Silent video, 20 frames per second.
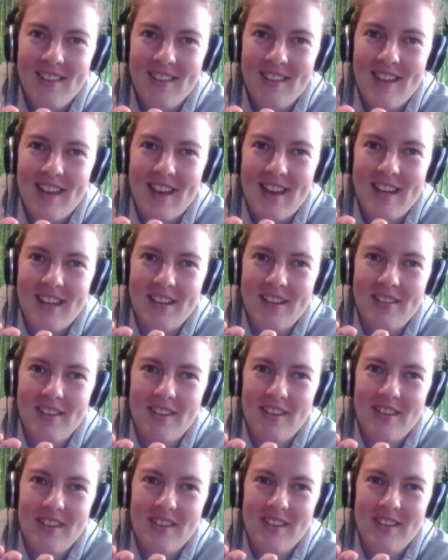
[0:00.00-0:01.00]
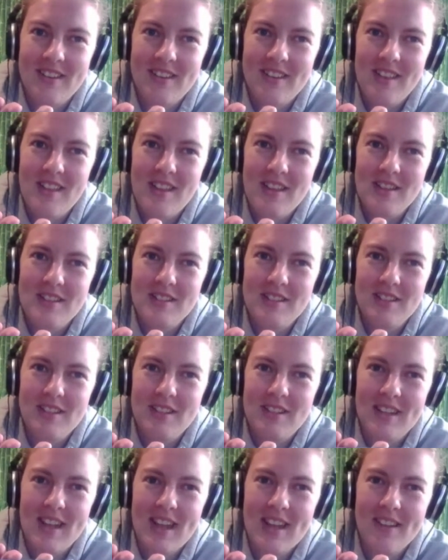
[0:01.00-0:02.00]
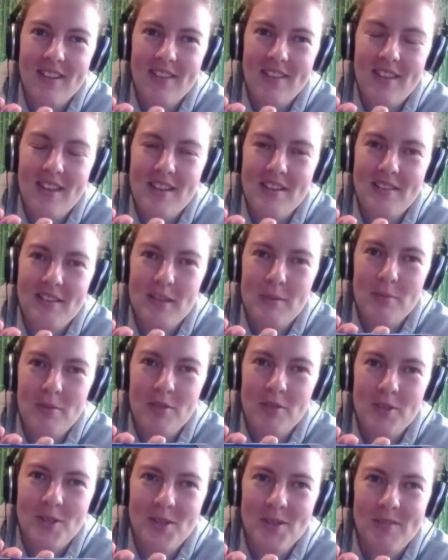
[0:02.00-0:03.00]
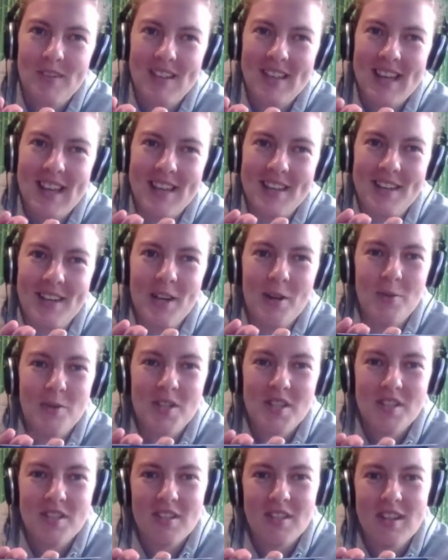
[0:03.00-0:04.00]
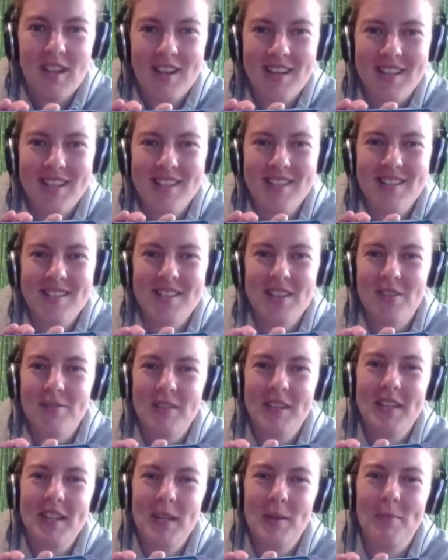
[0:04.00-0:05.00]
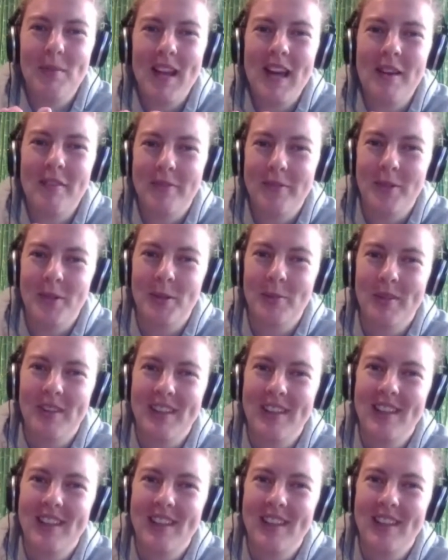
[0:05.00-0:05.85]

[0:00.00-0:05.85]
and Gex Deep Undercover Gecko, which is a nice 3D platformer.